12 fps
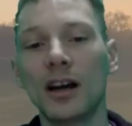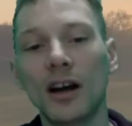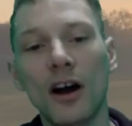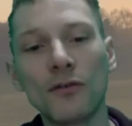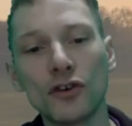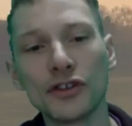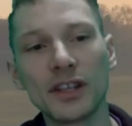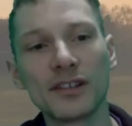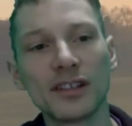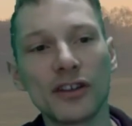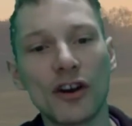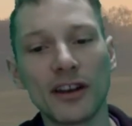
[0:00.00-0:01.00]
Of course, this
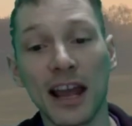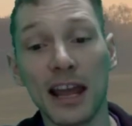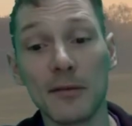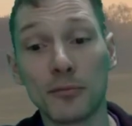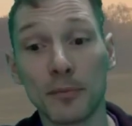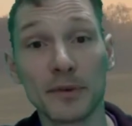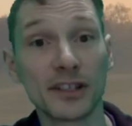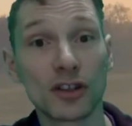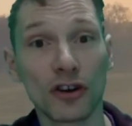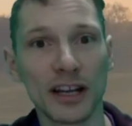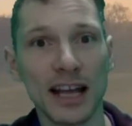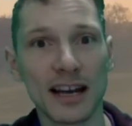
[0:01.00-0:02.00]
is not a proper
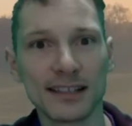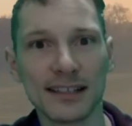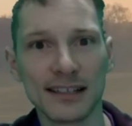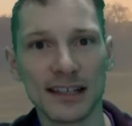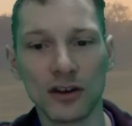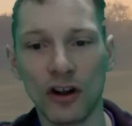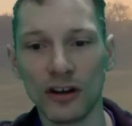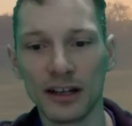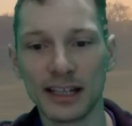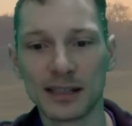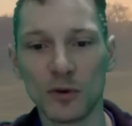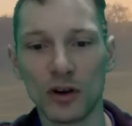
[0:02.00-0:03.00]
stock analysis at all.
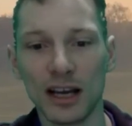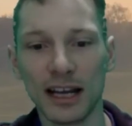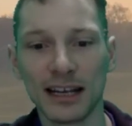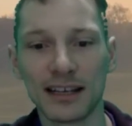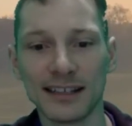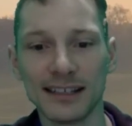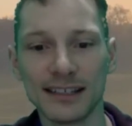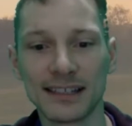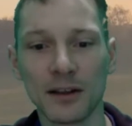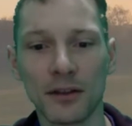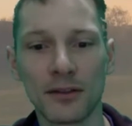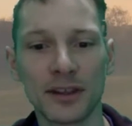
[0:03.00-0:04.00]
It's more like a
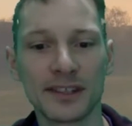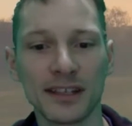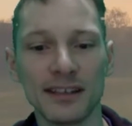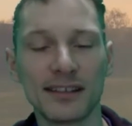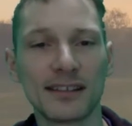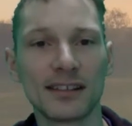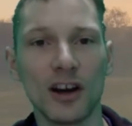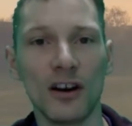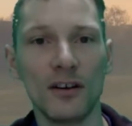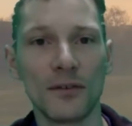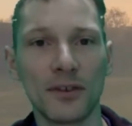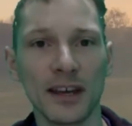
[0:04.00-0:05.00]
synthesis
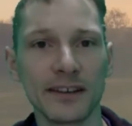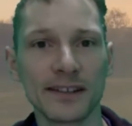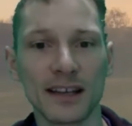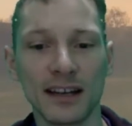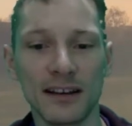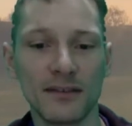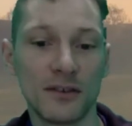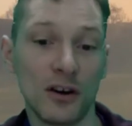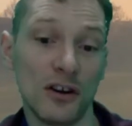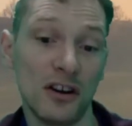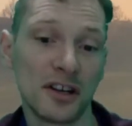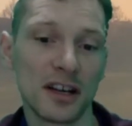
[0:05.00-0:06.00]
of things that I've
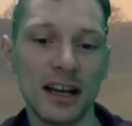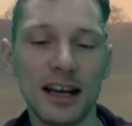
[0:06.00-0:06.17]
heard.